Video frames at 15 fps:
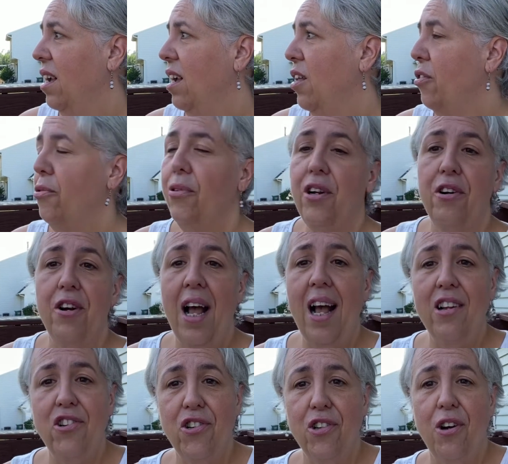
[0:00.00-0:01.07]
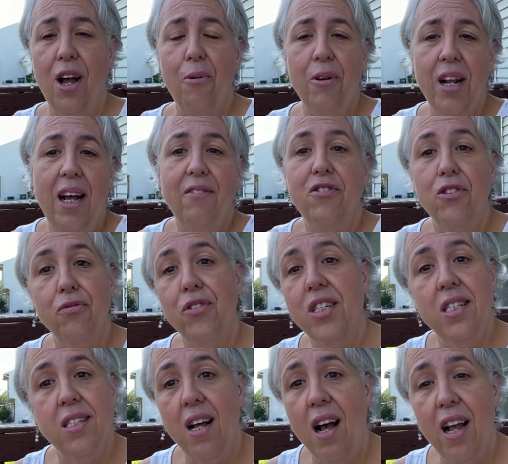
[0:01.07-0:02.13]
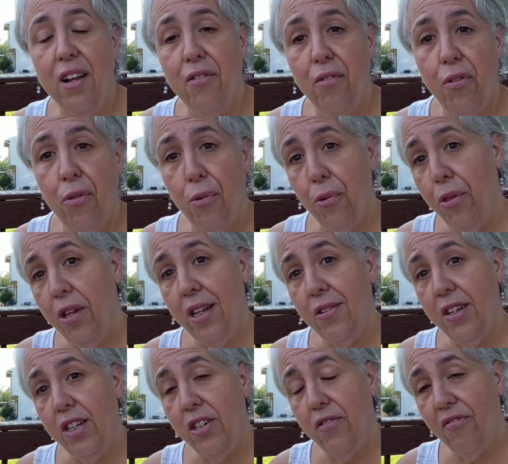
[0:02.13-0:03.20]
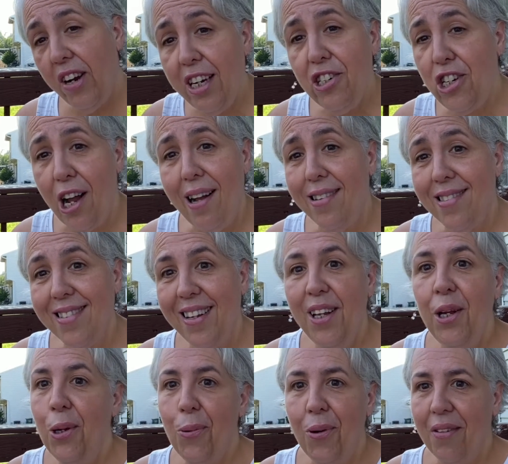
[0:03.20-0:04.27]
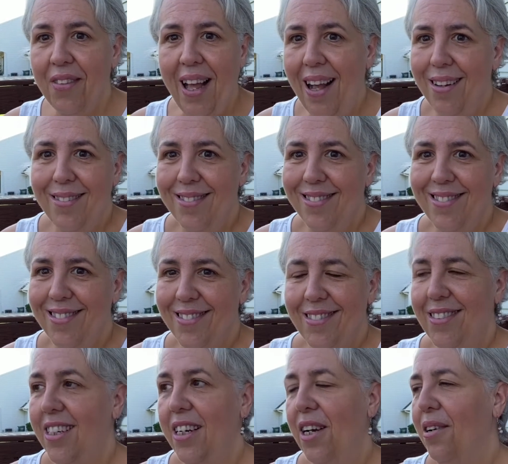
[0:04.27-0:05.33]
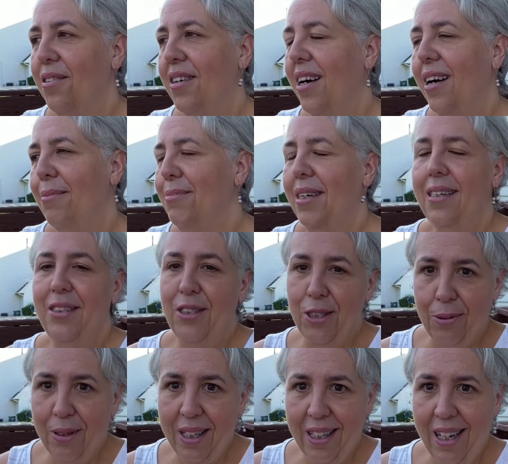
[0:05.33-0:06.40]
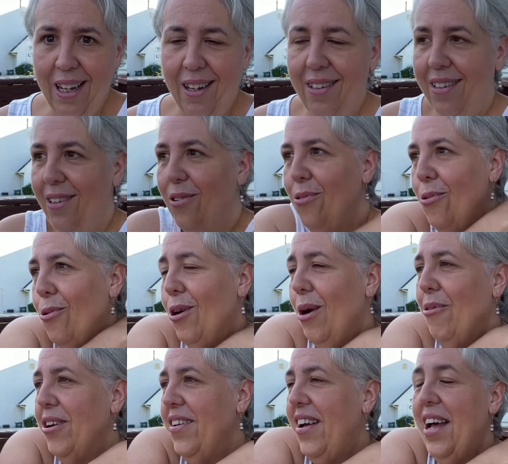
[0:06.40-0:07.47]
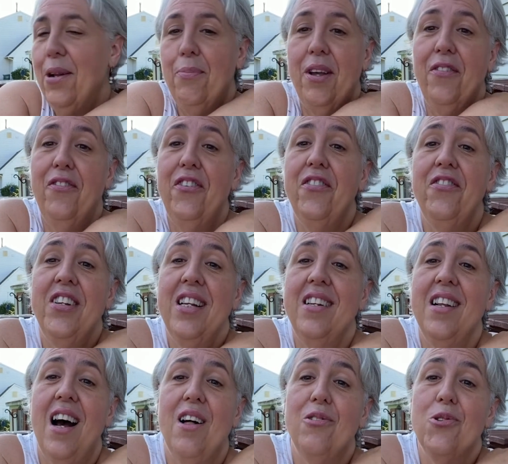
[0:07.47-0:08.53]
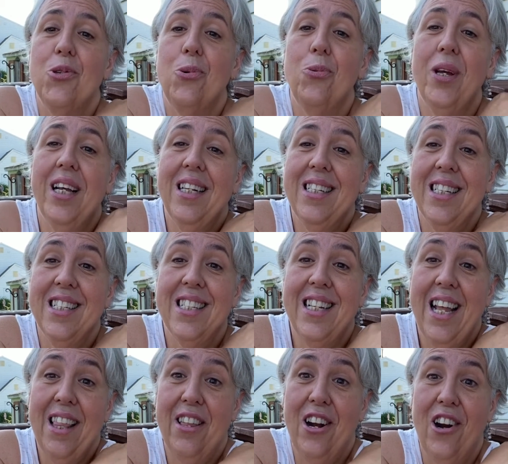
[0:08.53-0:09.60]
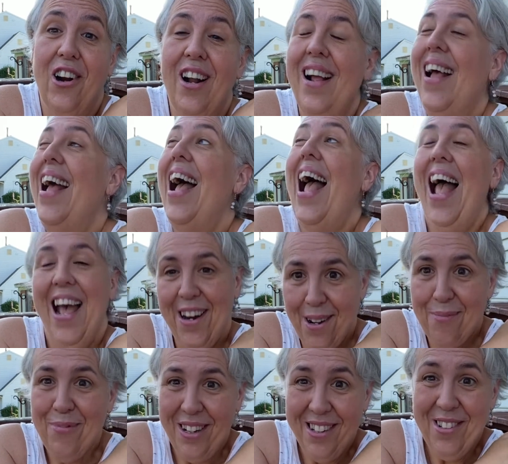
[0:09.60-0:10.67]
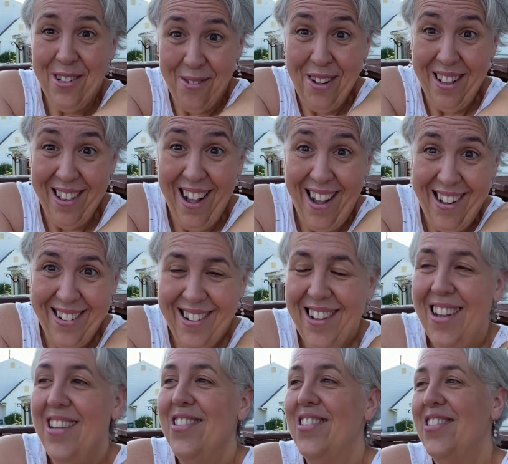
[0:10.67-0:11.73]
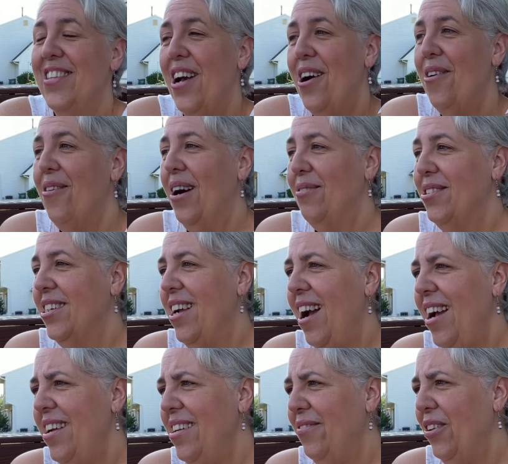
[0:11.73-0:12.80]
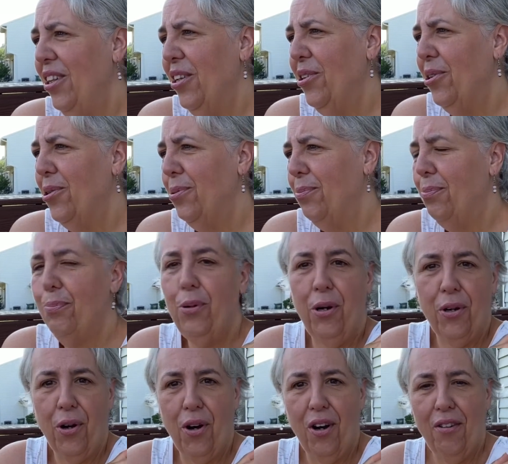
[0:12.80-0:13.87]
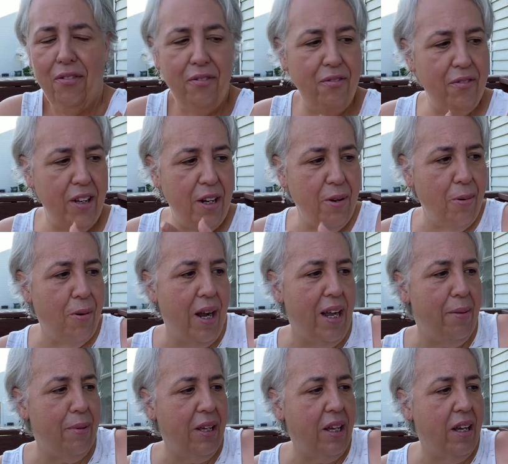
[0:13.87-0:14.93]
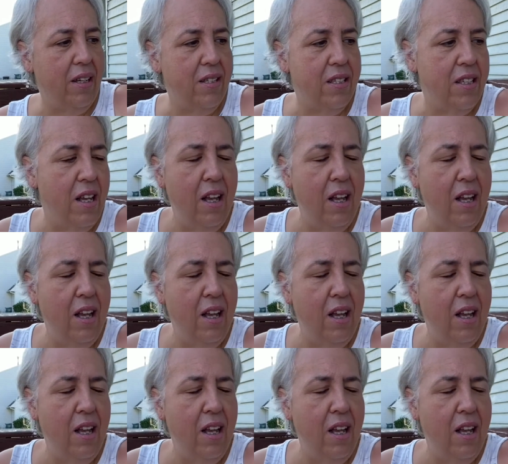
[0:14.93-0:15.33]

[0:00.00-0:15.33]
through International, I would have to re-sign through the franchise. Well, that, you know, I'm not doing that. Or I would have had to pay fifteen dollars a week to stay there, and I'm not doing that. So, I was kind of a little put off in a way because